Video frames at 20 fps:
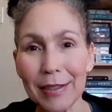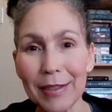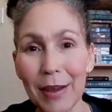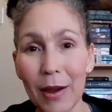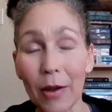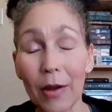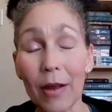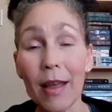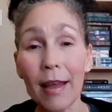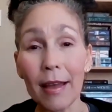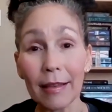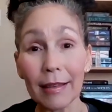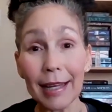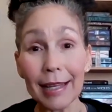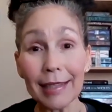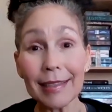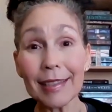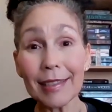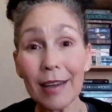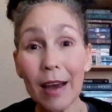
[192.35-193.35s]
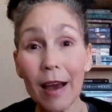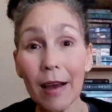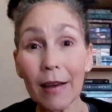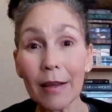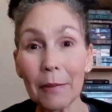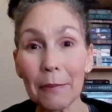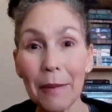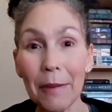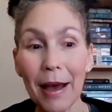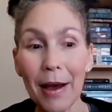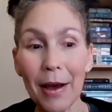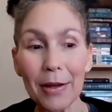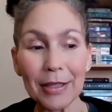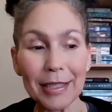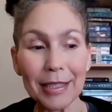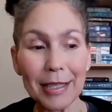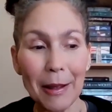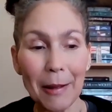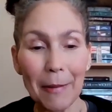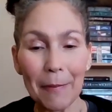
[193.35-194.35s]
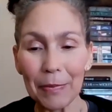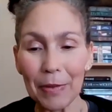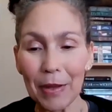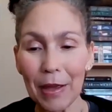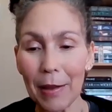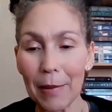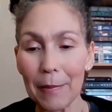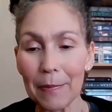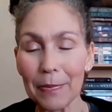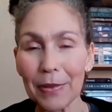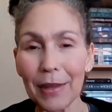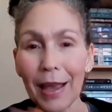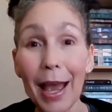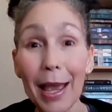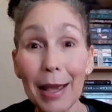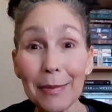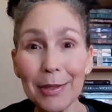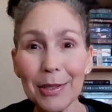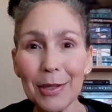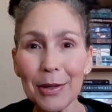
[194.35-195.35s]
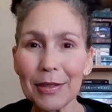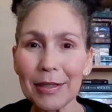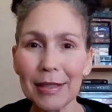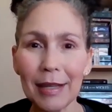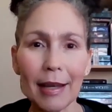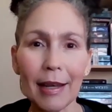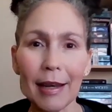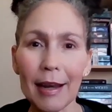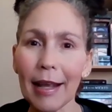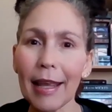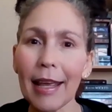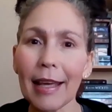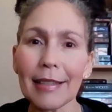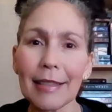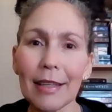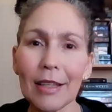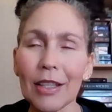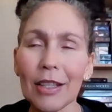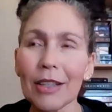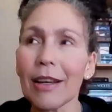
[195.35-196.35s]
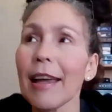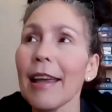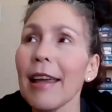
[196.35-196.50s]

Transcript: so let's talk about um, I am so excited. I can't tell you.